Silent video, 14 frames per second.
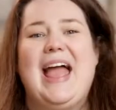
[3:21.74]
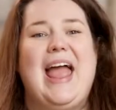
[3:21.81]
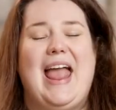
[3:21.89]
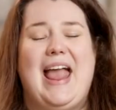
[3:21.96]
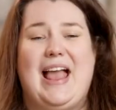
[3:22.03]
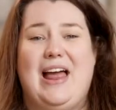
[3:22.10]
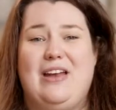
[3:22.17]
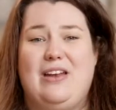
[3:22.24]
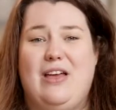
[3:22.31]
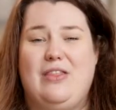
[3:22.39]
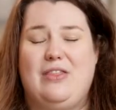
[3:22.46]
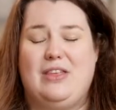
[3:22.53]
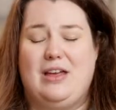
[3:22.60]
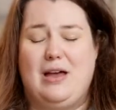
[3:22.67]
And
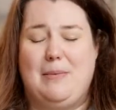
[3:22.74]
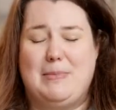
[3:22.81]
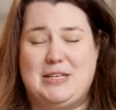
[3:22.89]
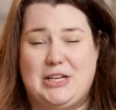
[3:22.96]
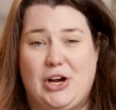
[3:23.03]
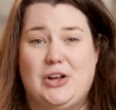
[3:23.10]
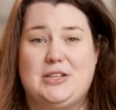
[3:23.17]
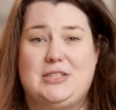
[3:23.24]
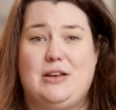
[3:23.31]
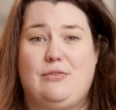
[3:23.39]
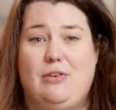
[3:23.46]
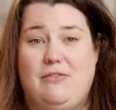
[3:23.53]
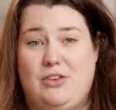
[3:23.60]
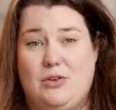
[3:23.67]
the materials that
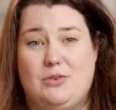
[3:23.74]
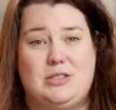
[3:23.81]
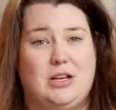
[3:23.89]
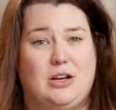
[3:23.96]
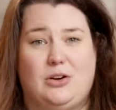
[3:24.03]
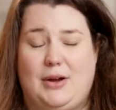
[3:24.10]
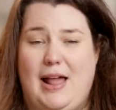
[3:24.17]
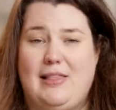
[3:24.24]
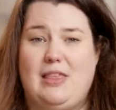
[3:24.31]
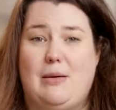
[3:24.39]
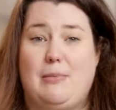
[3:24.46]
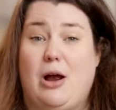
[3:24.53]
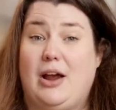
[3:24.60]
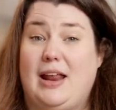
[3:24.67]
we've used to create
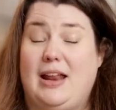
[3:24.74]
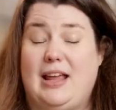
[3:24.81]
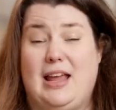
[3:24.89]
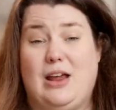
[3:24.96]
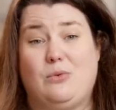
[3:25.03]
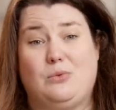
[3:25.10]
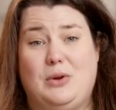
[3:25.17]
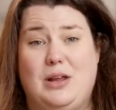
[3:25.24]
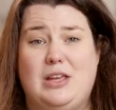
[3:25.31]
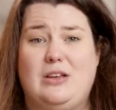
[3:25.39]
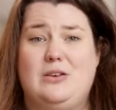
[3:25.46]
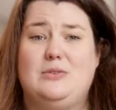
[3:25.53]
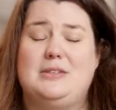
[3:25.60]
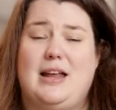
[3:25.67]
them are going to get
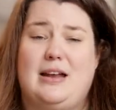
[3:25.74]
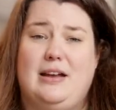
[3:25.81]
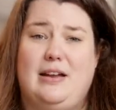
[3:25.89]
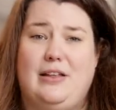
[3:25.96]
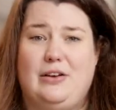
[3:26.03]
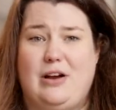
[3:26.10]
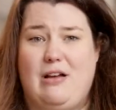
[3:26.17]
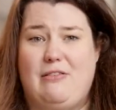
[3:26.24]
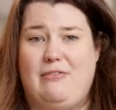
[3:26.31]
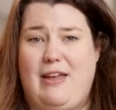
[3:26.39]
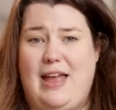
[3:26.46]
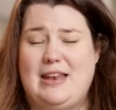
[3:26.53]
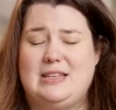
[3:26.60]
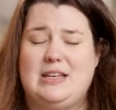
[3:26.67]
reused on another
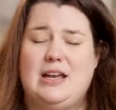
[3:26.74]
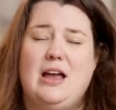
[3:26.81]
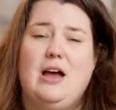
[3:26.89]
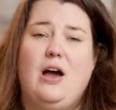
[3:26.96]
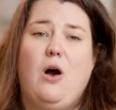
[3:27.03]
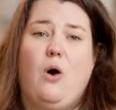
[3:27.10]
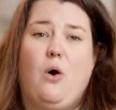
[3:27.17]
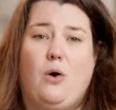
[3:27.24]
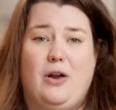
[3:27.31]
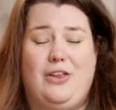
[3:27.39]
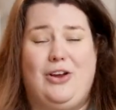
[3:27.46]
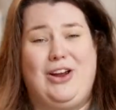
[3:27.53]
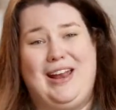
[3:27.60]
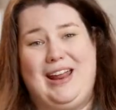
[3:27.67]
event, or
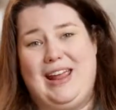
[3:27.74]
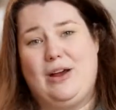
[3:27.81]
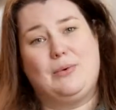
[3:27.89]
they're going to get